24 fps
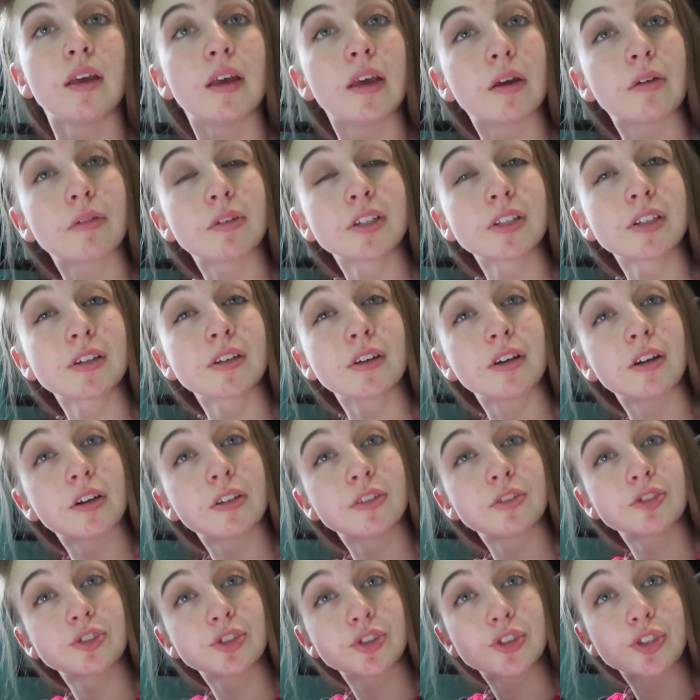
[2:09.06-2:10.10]
it was a
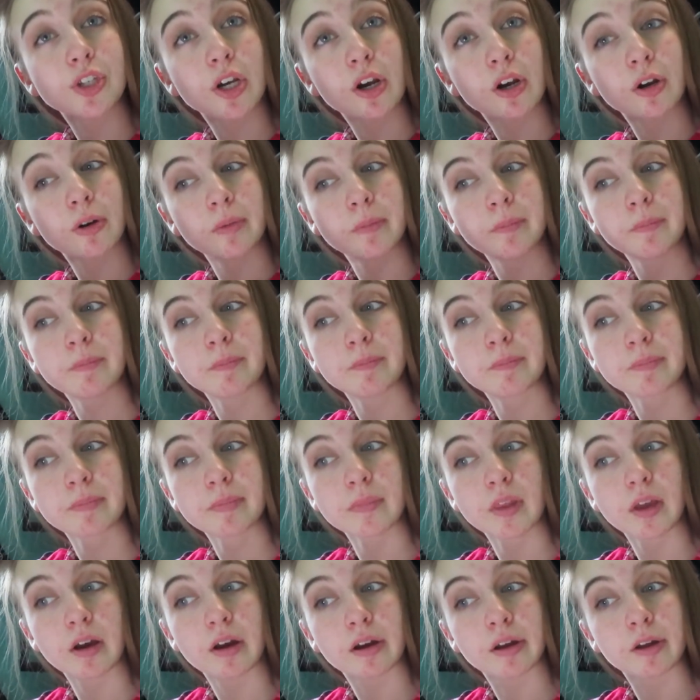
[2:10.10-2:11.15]
good show.
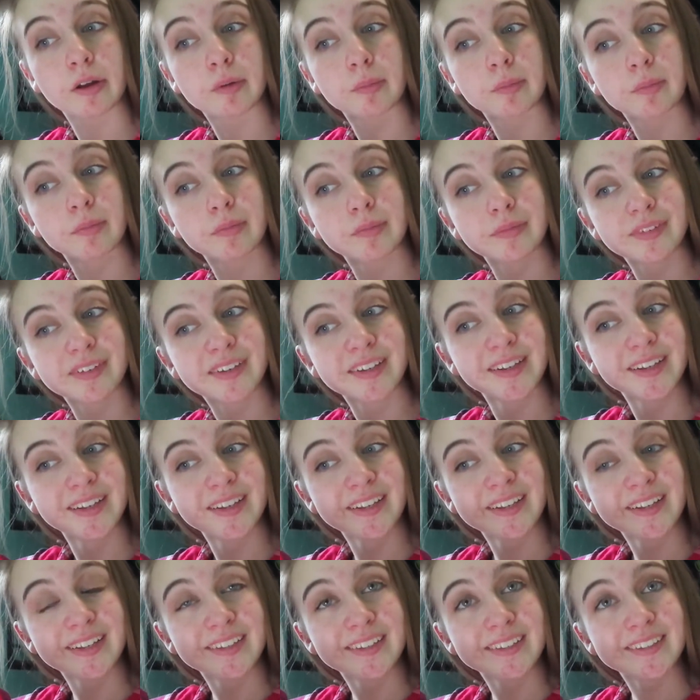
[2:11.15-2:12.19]

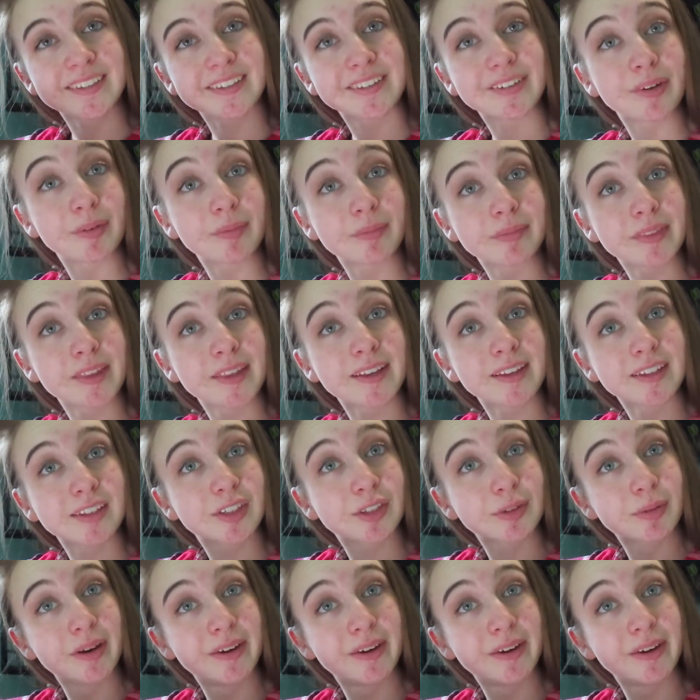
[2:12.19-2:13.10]
Some things